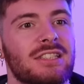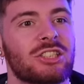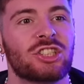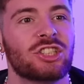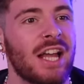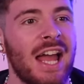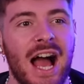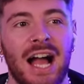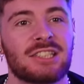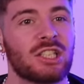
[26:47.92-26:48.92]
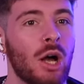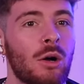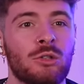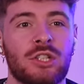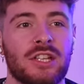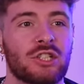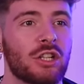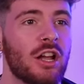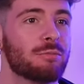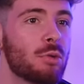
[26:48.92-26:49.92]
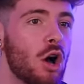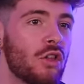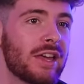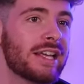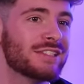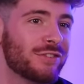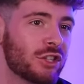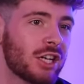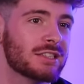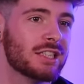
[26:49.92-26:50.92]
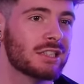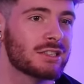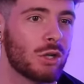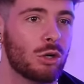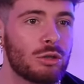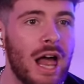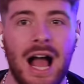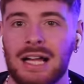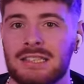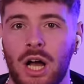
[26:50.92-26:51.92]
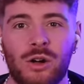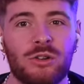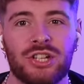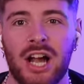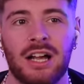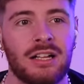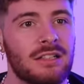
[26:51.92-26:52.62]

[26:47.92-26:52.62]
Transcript: Shit, I told you they shouldn't have brought these fuckers to the school. I told you.